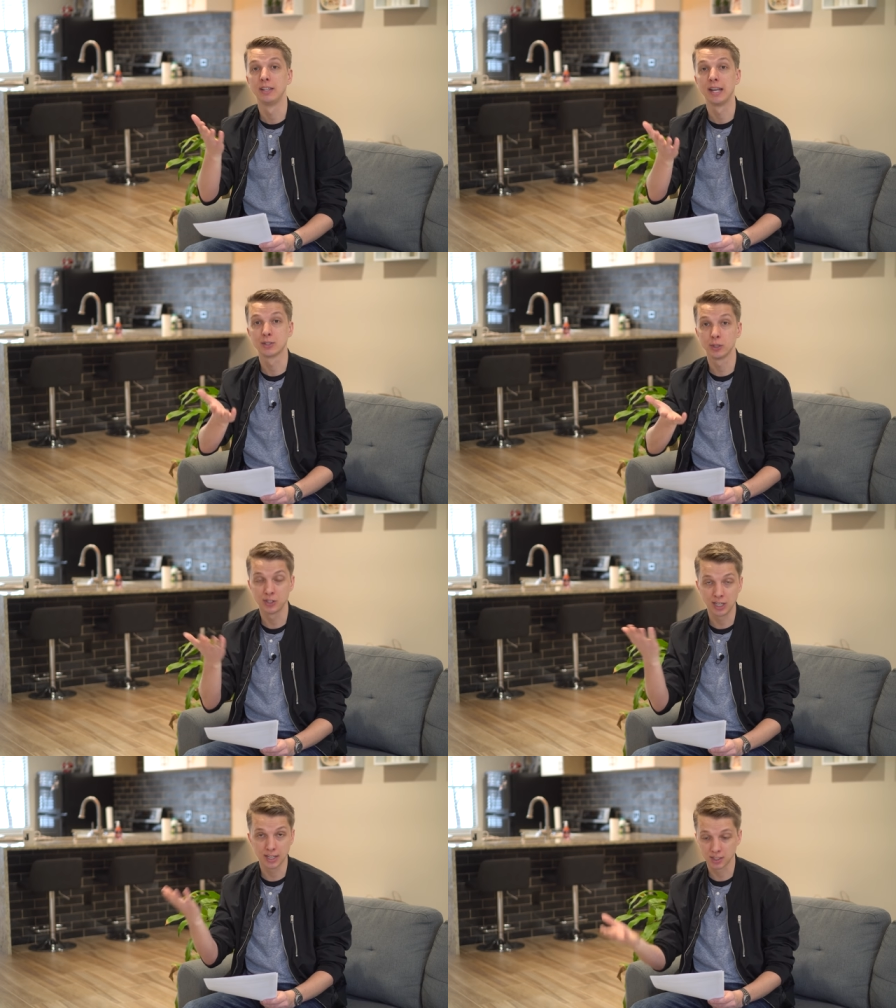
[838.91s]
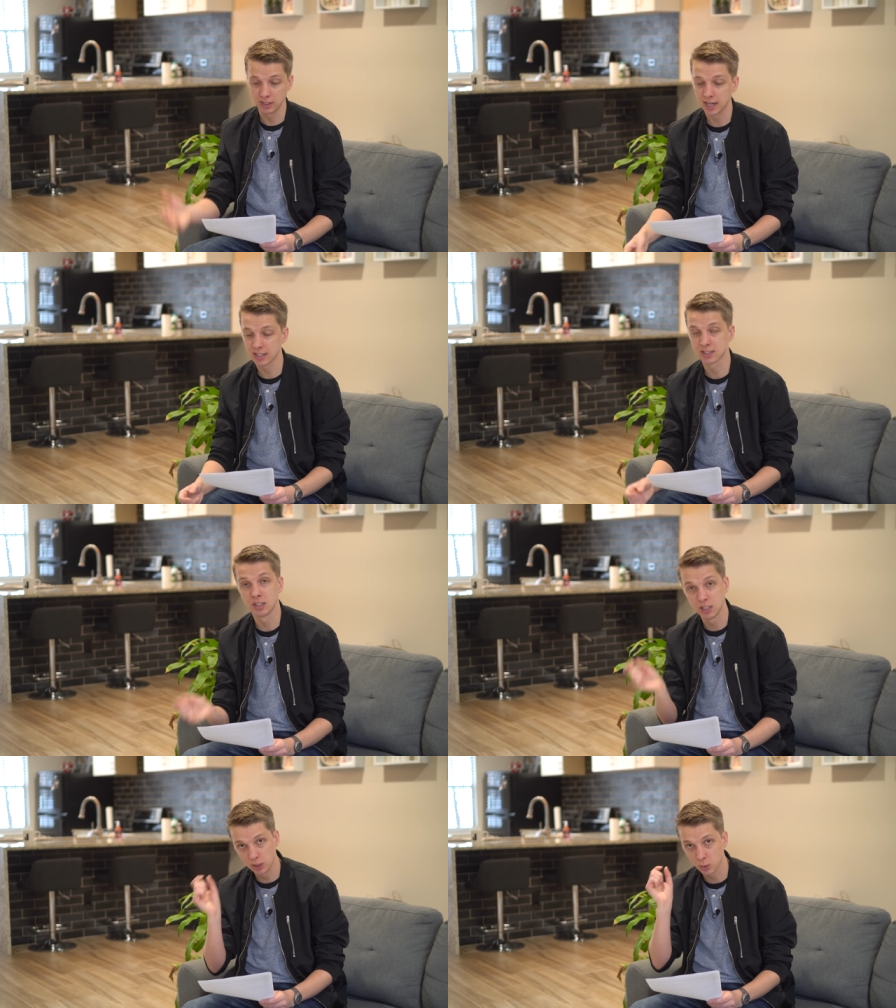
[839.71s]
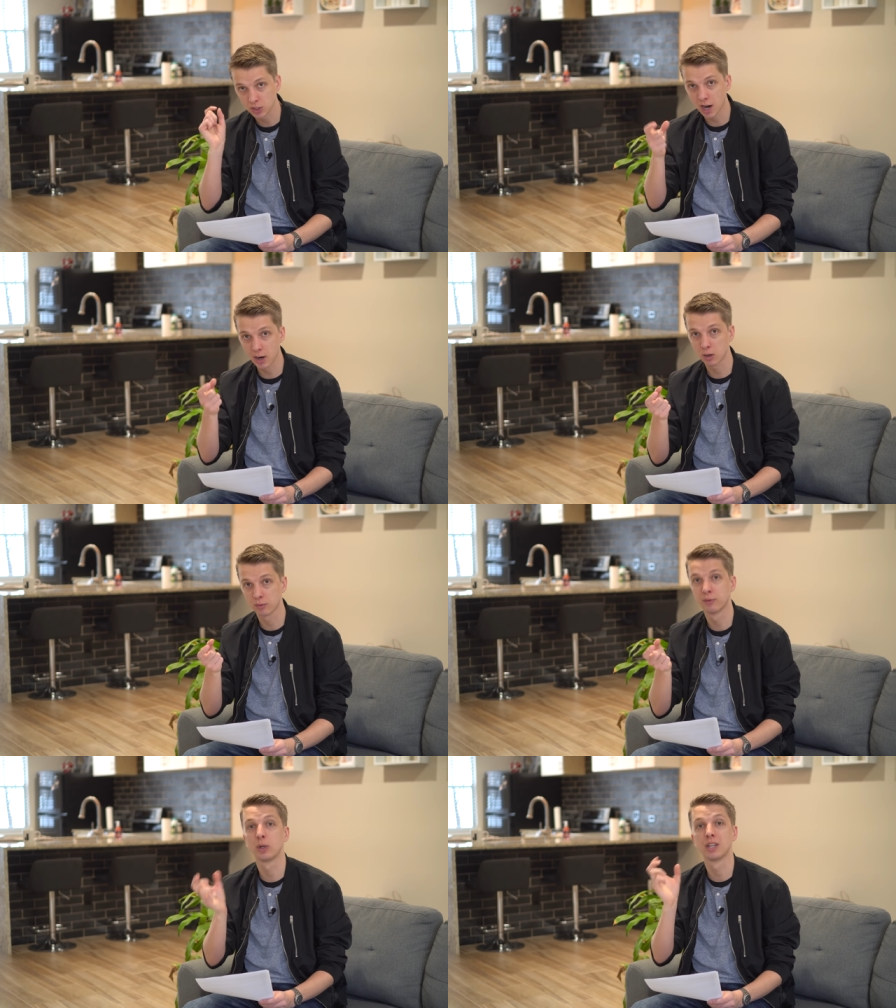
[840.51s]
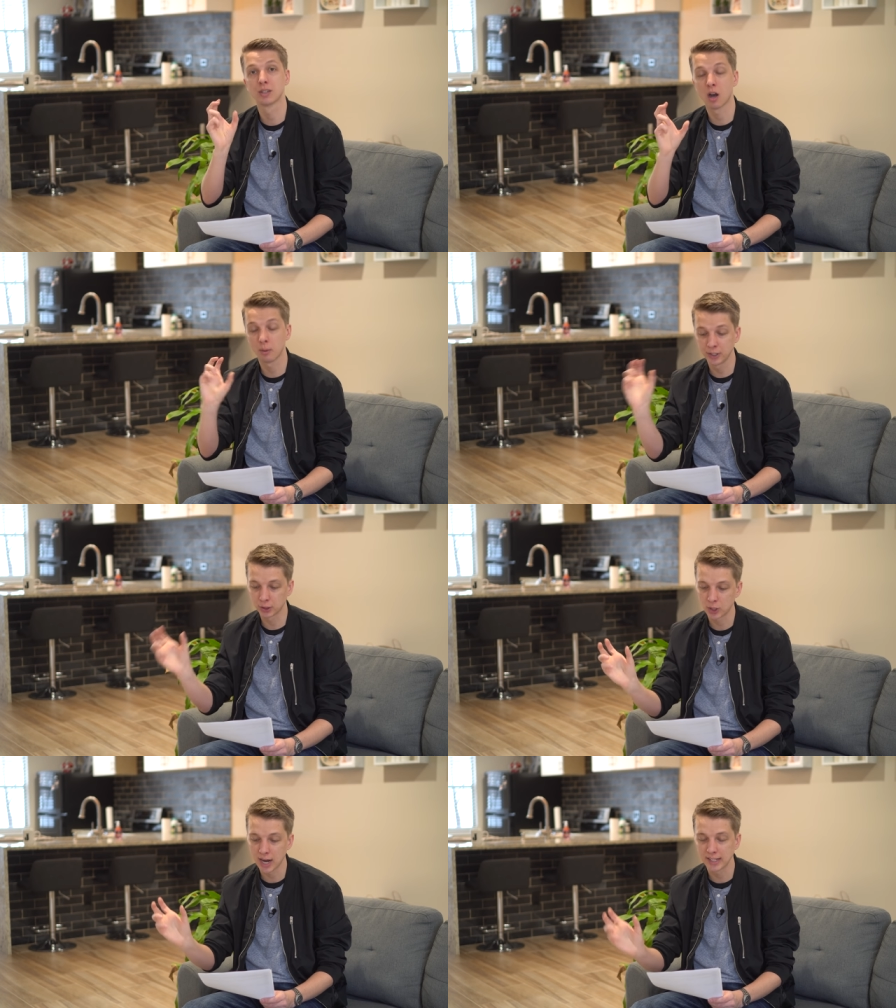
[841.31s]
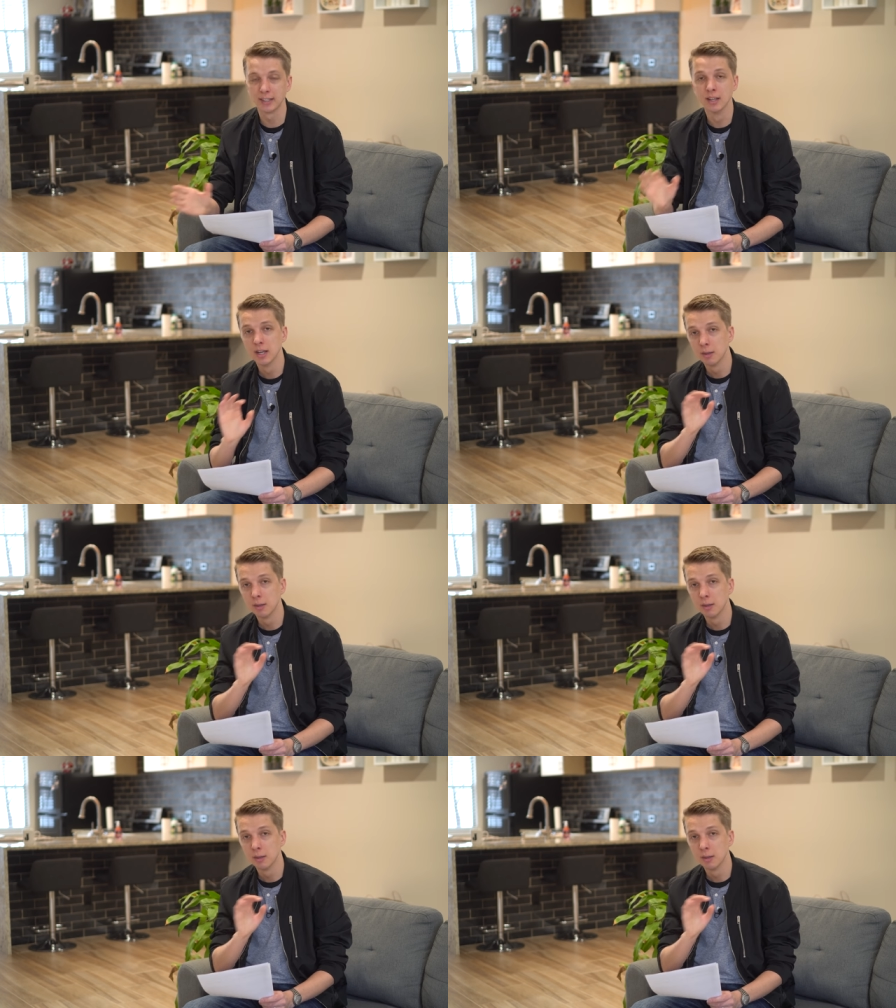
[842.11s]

The answer is yes and yes, continuous eye autofocus, object tracking.